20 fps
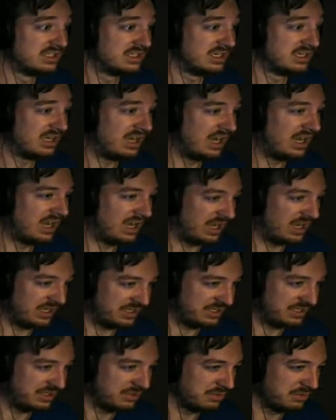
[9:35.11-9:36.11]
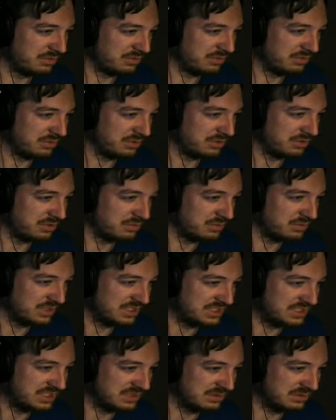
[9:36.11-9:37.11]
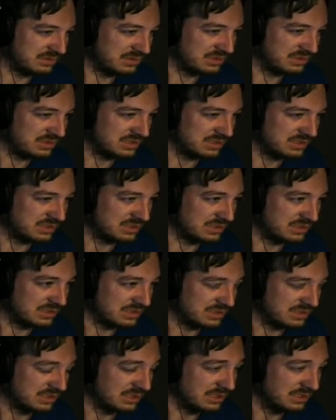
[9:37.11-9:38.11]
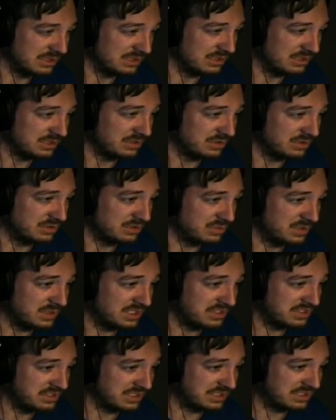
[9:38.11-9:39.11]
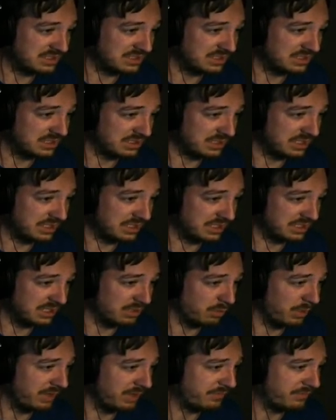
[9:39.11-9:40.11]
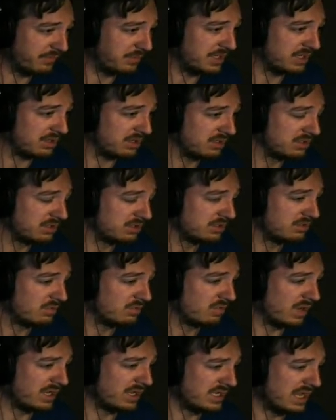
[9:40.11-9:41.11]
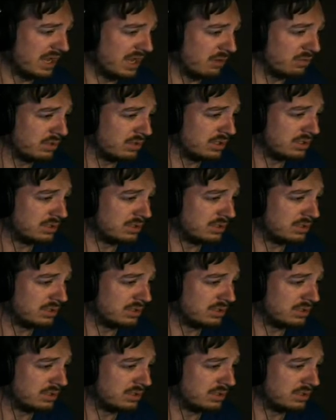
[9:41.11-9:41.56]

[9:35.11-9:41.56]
Ah, you you need to you you, you need to get away from here right now.